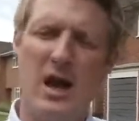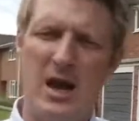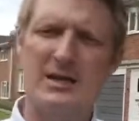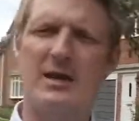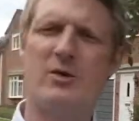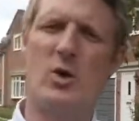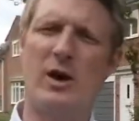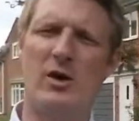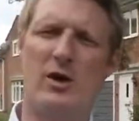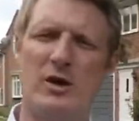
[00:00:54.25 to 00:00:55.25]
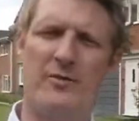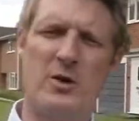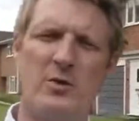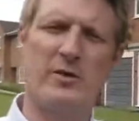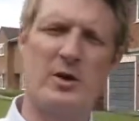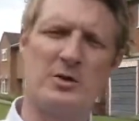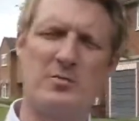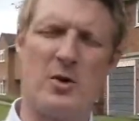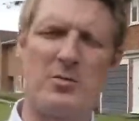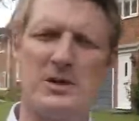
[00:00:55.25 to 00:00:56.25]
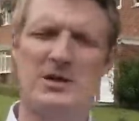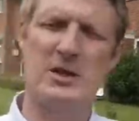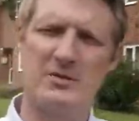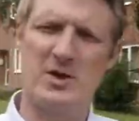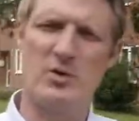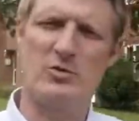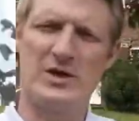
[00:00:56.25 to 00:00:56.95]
Let's have a quick look at a few of those properties that have sold